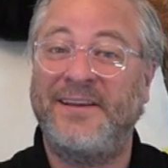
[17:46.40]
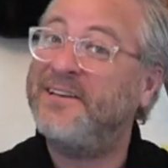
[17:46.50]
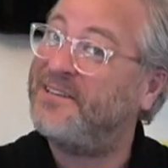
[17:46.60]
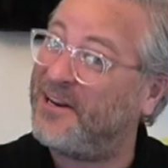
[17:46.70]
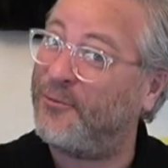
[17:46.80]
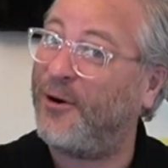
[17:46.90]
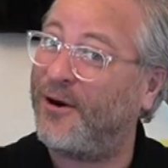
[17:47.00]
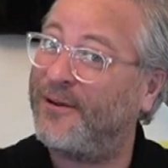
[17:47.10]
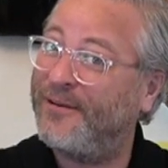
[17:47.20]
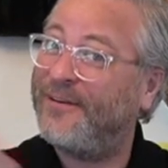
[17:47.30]
Did it
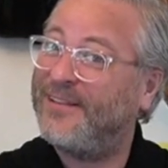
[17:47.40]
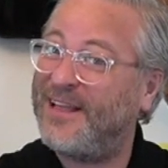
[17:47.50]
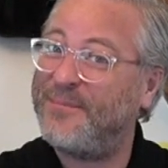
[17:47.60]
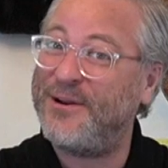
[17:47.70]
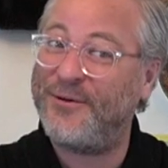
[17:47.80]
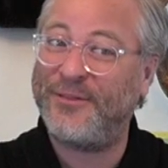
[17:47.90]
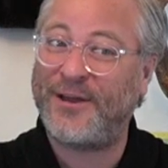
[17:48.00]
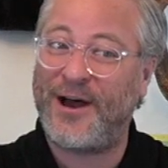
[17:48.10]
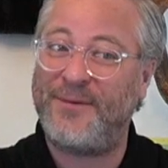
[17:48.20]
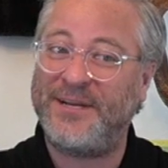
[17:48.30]
work? Let me know in the
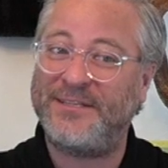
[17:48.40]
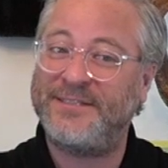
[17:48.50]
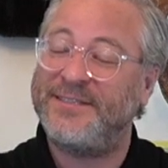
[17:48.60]
comments.